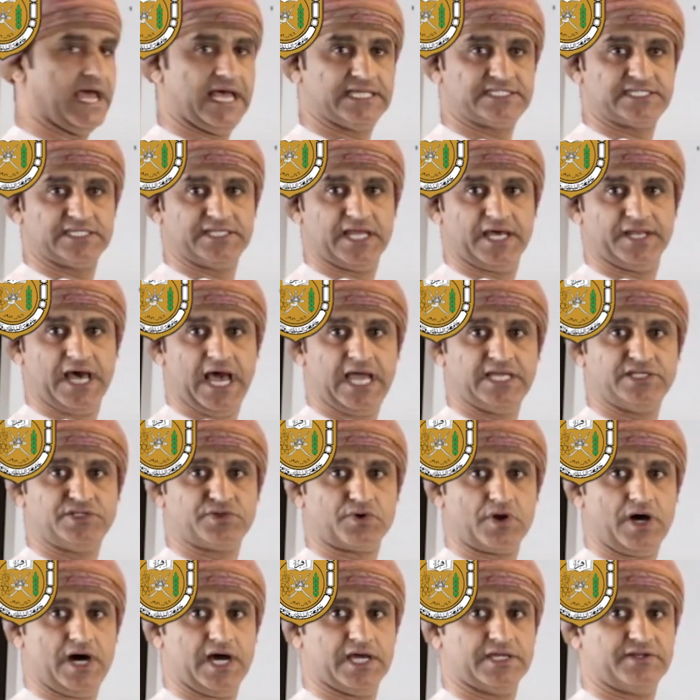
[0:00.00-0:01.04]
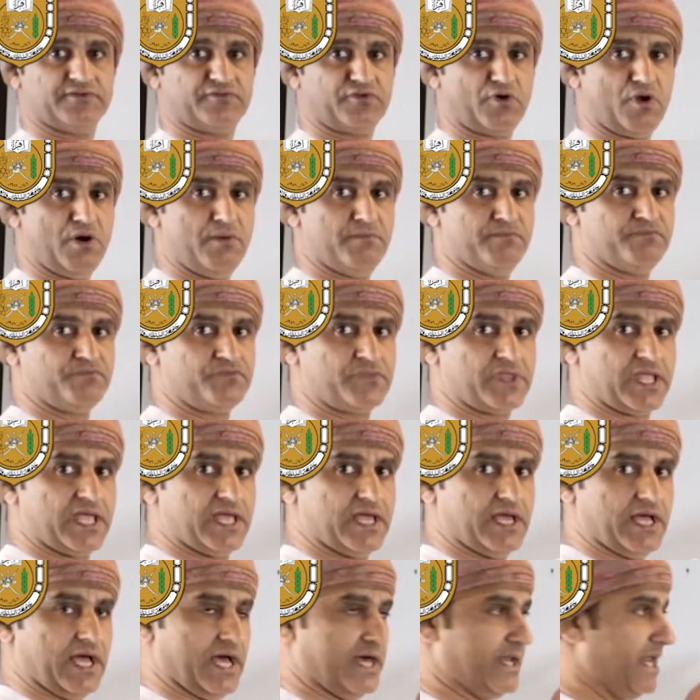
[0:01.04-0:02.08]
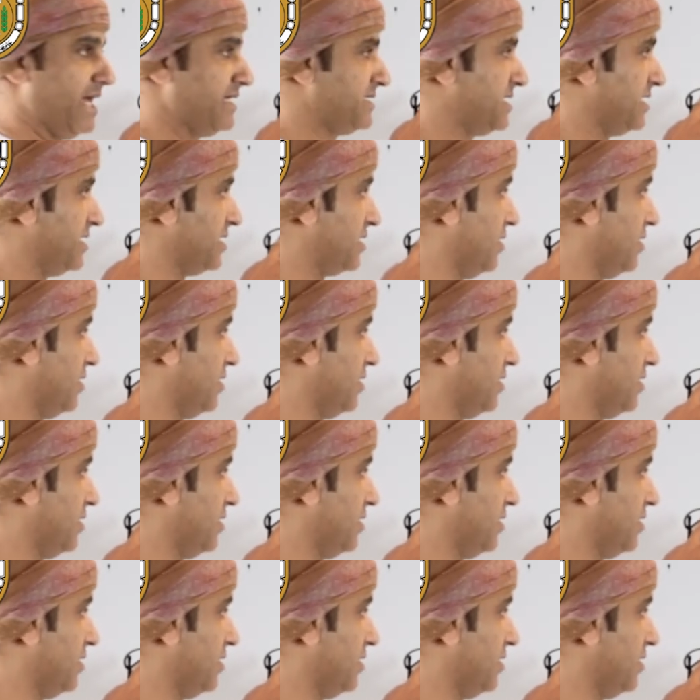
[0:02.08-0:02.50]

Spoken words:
acid anhydride from an acid